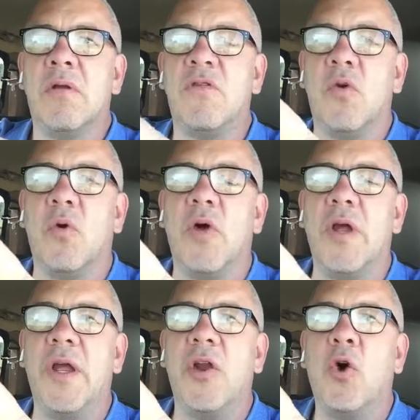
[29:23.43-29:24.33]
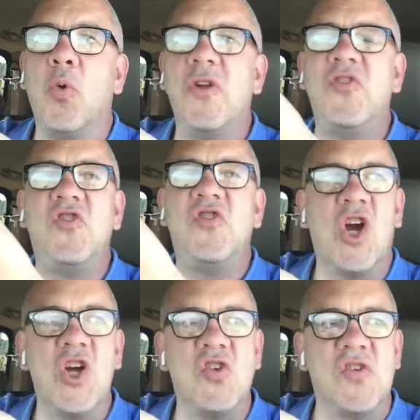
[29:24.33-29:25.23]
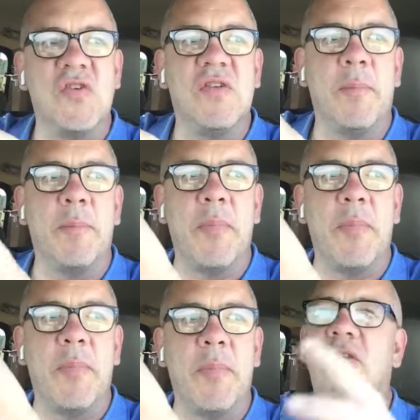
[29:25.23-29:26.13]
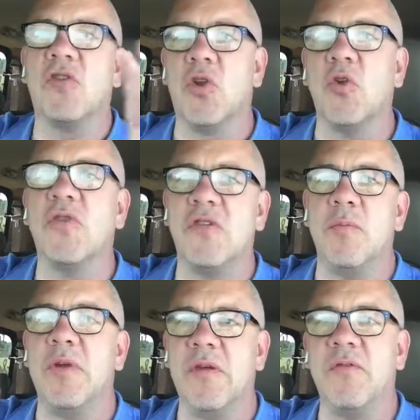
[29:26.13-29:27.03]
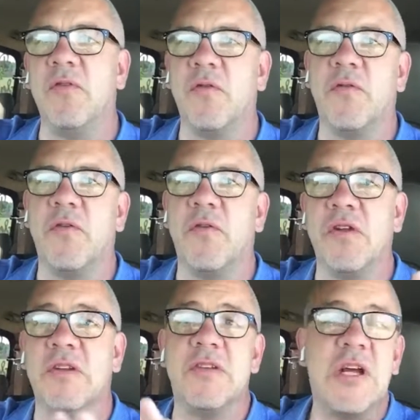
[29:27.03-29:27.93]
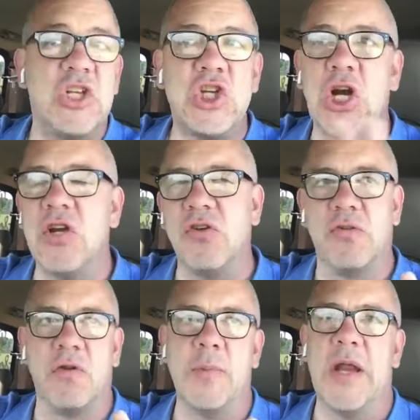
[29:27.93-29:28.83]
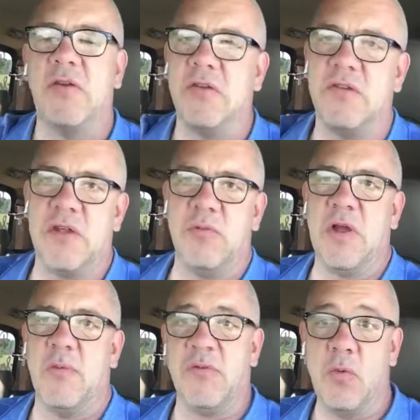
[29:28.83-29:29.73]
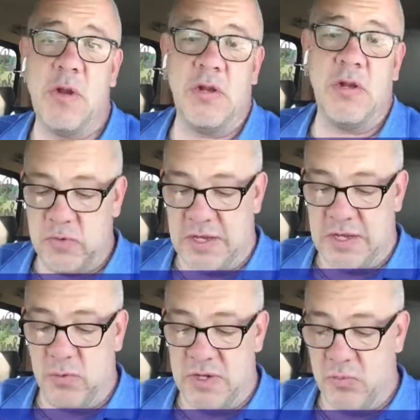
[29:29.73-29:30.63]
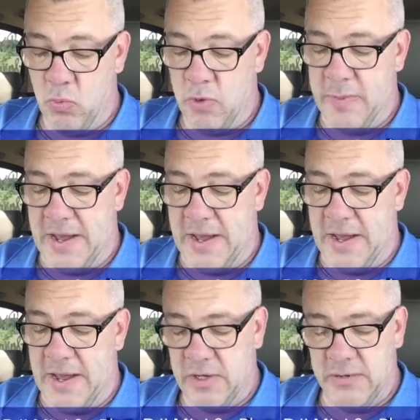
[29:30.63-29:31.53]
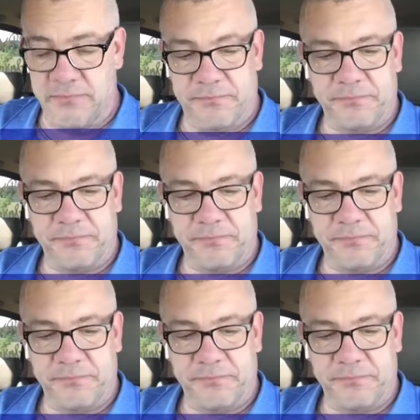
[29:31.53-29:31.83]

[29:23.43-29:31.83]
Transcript: So it always charges the battery that's closest to being filled first. It does not charge all 3 batteries at the same time. If you wanted to do that, you would need more power, right?